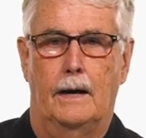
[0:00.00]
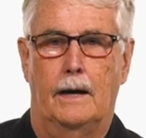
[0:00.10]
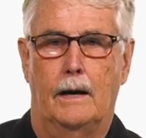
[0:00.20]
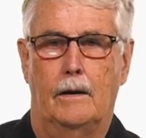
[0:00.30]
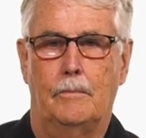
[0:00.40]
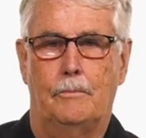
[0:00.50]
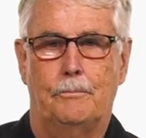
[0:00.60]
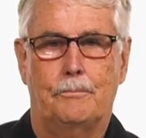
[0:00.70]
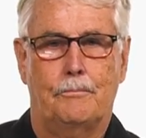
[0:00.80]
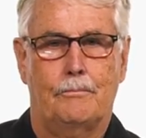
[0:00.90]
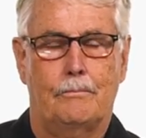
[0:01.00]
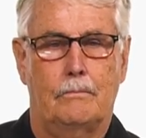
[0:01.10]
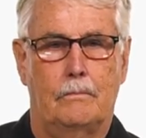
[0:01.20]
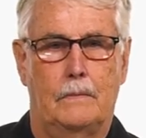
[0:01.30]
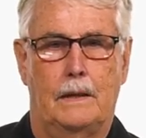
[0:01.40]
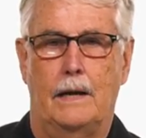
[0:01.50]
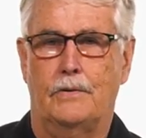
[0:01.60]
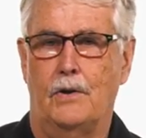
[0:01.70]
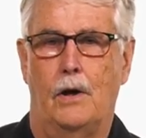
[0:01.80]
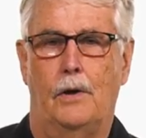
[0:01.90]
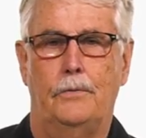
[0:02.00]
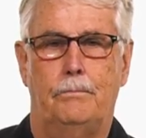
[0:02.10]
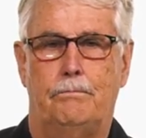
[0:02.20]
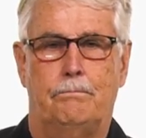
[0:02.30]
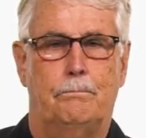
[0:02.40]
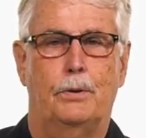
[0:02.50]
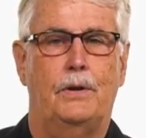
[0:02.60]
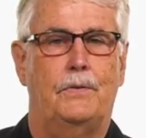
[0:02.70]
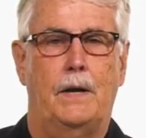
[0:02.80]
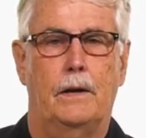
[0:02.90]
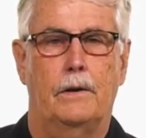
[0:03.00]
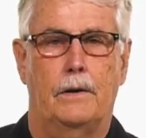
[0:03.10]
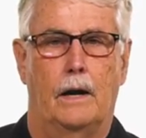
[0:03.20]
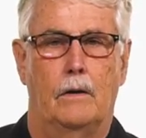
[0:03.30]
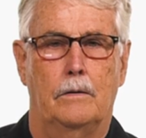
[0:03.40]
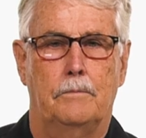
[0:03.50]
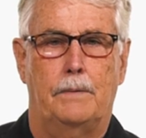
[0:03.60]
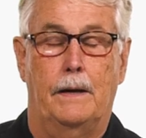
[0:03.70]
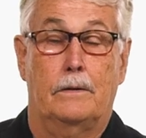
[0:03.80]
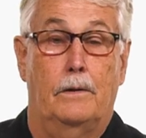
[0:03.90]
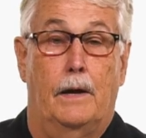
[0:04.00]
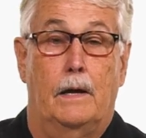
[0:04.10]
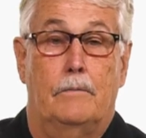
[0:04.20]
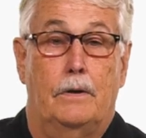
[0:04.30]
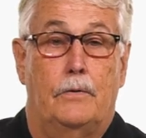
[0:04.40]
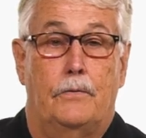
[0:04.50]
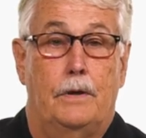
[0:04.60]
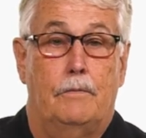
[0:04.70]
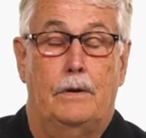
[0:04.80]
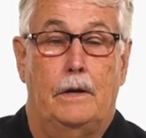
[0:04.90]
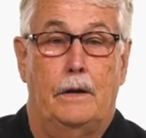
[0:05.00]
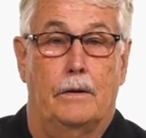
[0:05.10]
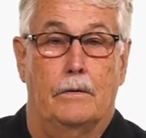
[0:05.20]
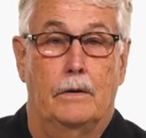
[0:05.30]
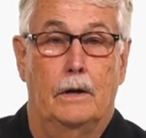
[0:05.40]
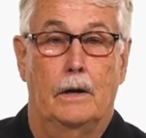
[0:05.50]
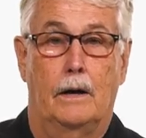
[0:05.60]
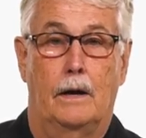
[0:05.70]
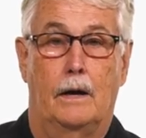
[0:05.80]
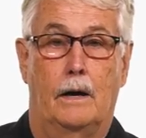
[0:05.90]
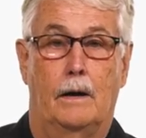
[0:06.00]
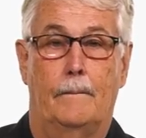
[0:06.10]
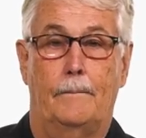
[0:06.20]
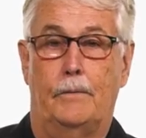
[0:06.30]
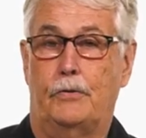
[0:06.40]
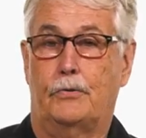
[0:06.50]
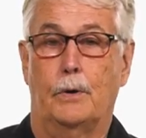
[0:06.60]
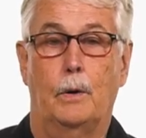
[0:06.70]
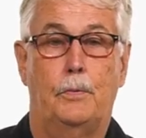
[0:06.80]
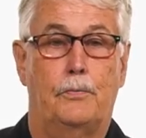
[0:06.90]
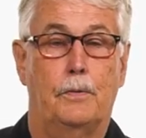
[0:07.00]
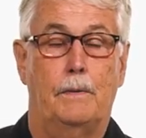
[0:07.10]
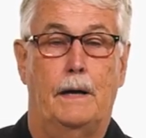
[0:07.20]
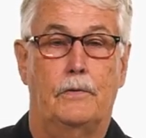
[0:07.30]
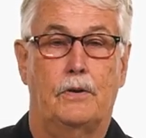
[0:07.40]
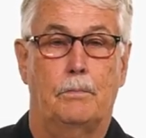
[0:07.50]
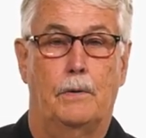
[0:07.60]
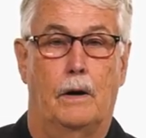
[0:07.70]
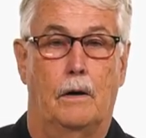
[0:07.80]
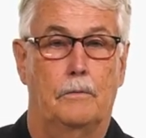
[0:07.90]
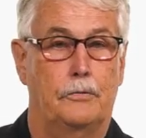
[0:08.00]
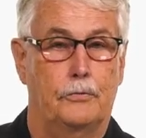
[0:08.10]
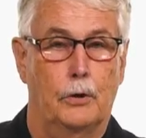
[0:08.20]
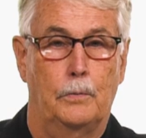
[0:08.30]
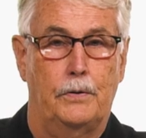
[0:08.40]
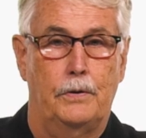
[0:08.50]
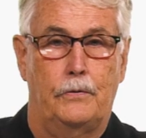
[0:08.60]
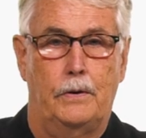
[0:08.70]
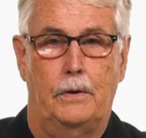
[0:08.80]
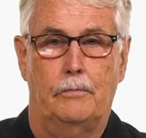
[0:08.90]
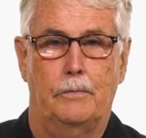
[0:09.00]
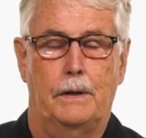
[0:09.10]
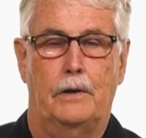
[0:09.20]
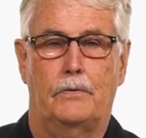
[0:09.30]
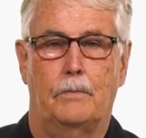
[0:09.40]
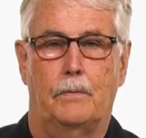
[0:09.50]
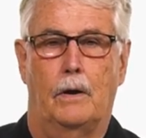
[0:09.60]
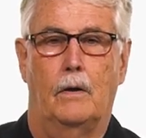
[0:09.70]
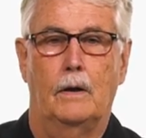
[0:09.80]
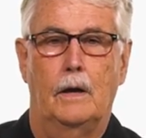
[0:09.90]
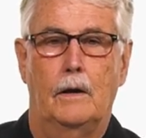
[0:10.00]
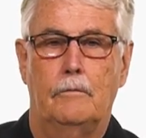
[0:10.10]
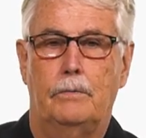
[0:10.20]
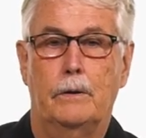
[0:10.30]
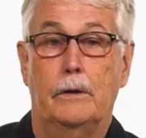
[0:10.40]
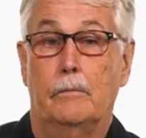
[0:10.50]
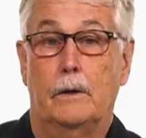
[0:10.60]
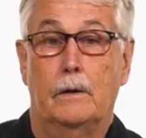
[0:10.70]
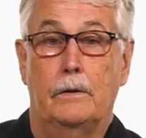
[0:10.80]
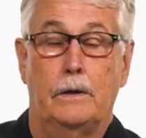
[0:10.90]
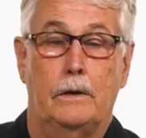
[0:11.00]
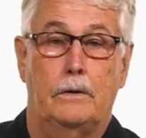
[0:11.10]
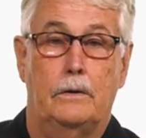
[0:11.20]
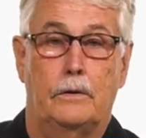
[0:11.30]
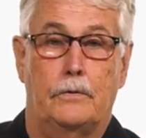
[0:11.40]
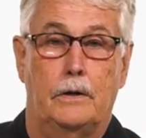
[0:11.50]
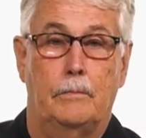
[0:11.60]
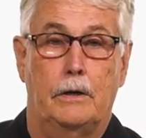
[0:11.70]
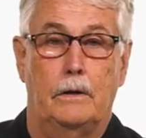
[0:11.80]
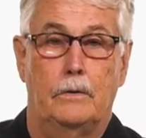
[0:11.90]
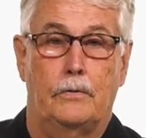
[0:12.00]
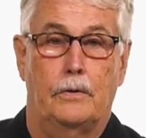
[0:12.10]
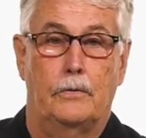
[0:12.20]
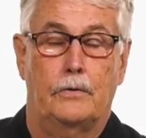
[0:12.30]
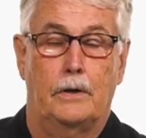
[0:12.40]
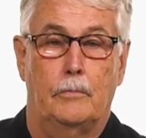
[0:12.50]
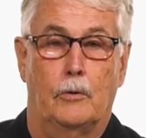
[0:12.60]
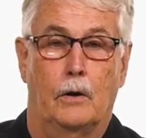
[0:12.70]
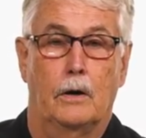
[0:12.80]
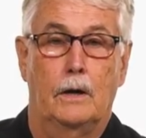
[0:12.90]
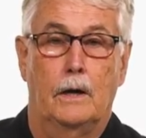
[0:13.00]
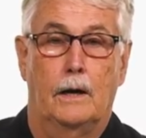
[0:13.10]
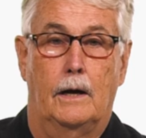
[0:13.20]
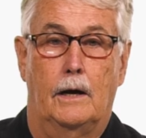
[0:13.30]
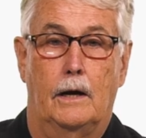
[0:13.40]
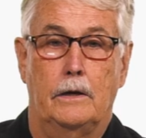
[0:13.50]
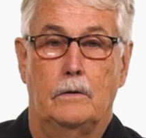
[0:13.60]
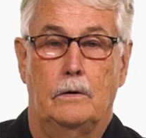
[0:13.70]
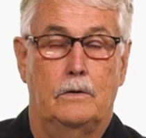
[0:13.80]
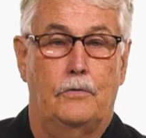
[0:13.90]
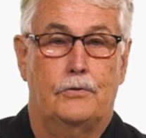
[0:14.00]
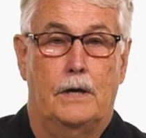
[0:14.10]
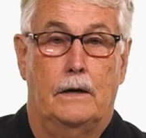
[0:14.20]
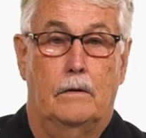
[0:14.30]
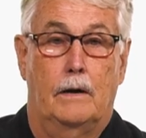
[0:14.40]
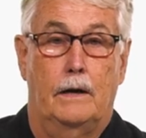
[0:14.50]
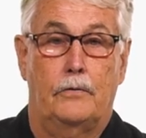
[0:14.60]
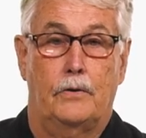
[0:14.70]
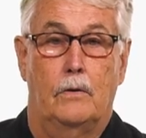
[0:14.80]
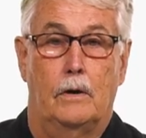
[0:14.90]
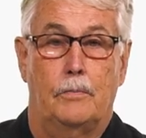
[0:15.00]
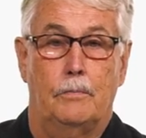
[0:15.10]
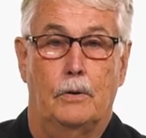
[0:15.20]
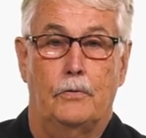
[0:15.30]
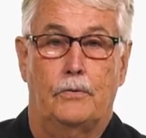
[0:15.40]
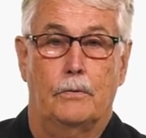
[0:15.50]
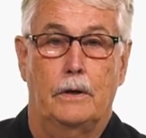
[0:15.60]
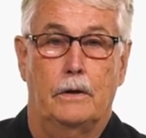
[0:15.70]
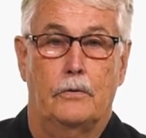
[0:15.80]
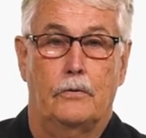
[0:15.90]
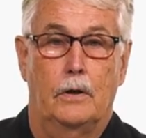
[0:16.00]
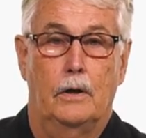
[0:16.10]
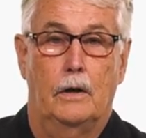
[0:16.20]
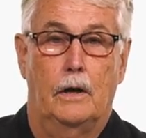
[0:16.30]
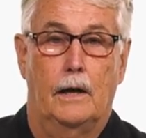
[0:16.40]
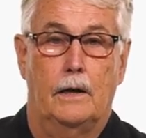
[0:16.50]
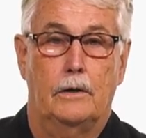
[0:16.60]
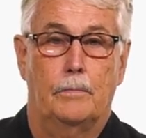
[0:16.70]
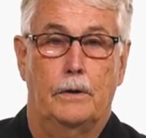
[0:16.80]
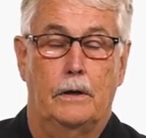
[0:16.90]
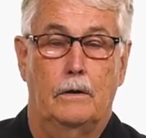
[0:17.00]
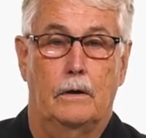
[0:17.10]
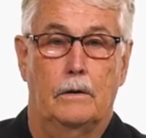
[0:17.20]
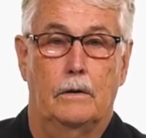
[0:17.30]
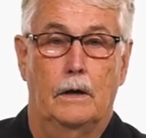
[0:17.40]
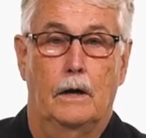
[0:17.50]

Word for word: Uh, that's all pretty standard now. In fact, a lot of it isn't even needed. Uh, strobes for basketball, strobes in the ceiling for basketball. Very rarely does anybody use those anymore. Uh, you can just jack your ISO up in most arenas and you're pretty good.